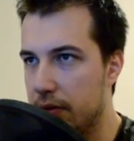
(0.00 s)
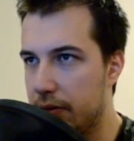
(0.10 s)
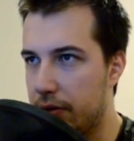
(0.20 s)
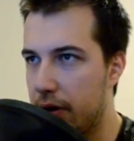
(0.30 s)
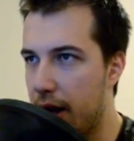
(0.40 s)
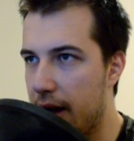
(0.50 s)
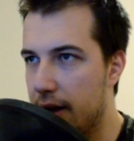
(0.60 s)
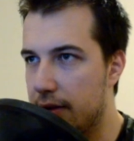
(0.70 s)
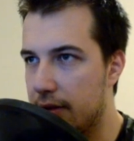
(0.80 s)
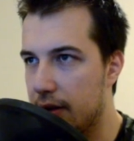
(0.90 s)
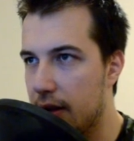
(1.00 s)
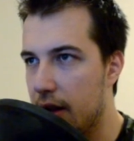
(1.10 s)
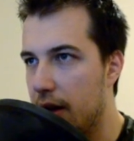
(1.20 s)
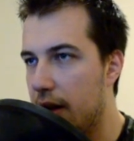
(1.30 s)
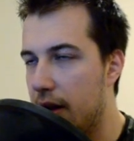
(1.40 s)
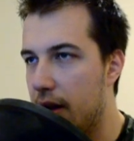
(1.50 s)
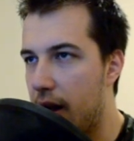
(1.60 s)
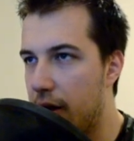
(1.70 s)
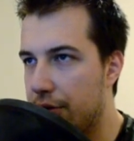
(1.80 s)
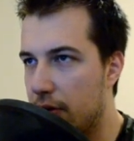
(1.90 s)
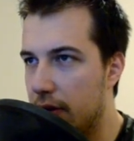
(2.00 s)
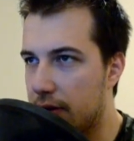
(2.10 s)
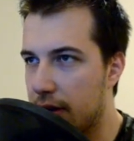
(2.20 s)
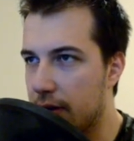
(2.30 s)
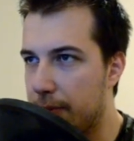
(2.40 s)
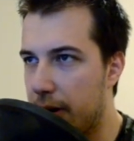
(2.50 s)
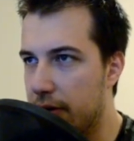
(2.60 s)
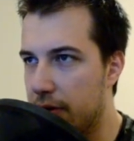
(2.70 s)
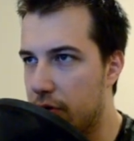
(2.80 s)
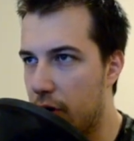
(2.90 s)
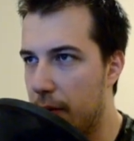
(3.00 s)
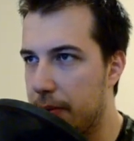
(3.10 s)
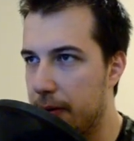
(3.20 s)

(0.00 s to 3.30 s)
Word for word: for the hi-hats, also in the second part of the drop.